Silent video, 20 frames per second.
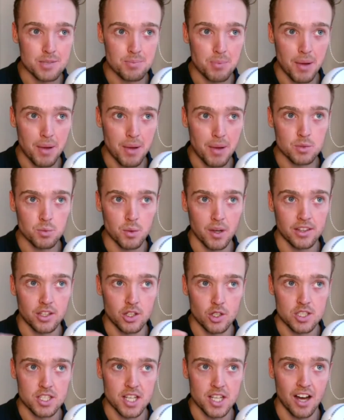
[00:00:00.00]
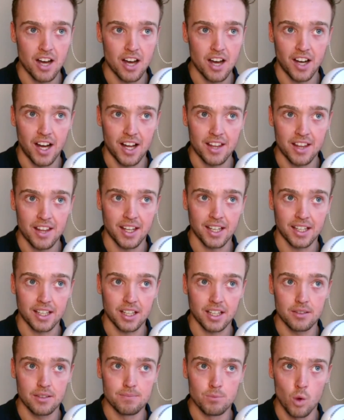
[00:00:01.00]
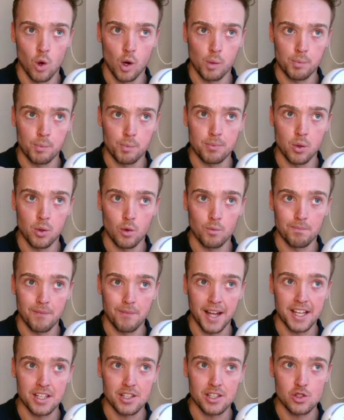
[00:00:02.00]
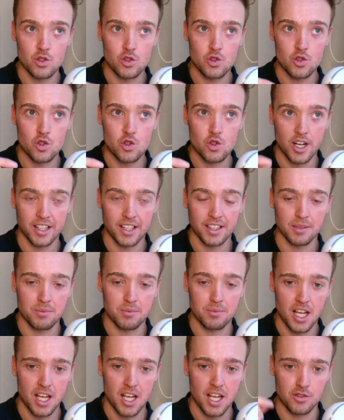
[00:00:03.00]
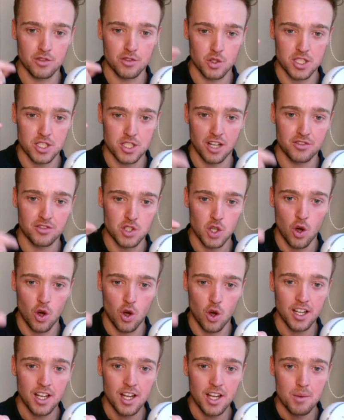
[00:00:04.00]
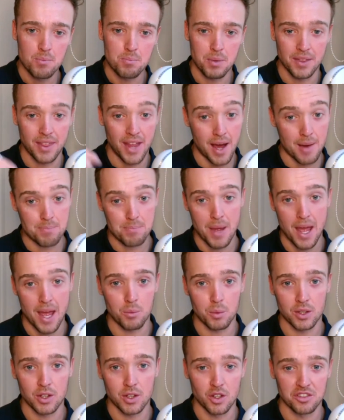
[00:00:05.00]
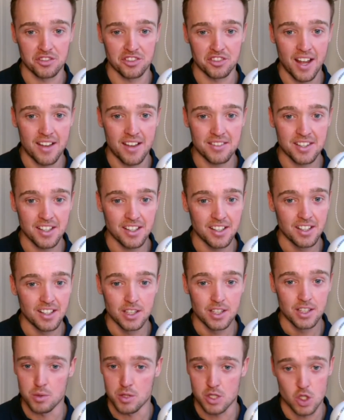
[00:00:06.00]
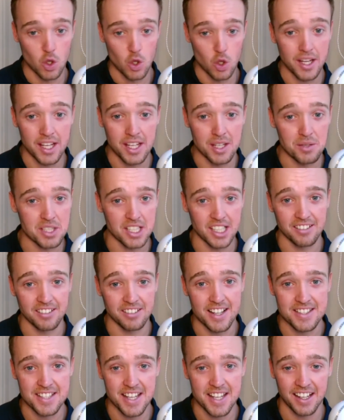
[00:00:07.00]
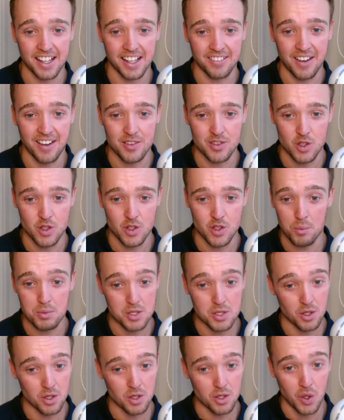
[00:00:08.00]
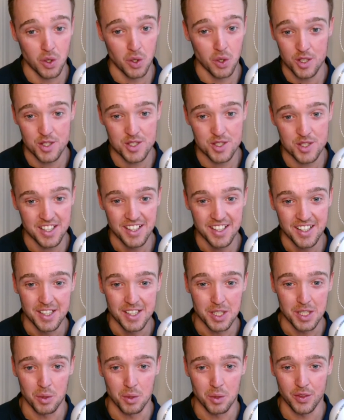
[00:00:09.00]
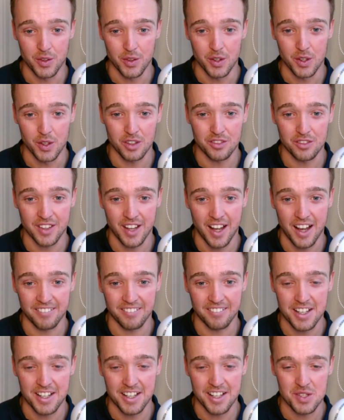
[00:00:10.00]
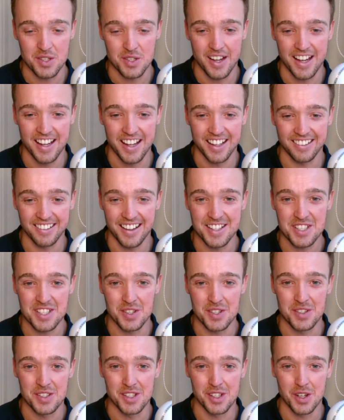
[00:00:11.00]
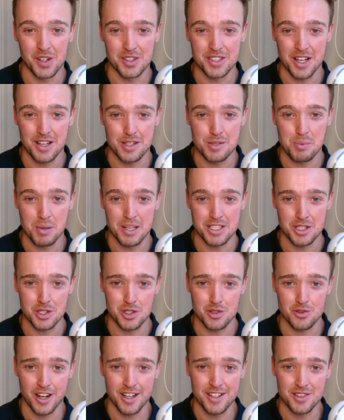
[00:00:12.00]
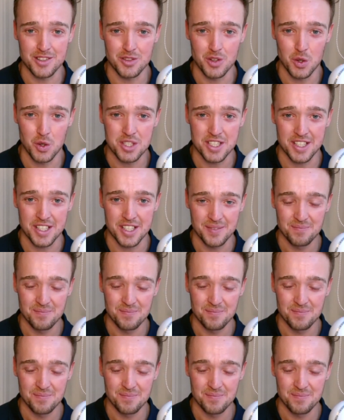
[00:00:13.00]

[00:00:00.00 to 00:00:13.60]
pact with yourself, I think more people might trick themselves or self-talk, but that bet with your friend, there was no way he was going to let 10 grand drop. So of course you were on the hook for that unless you got down to business and wrote it.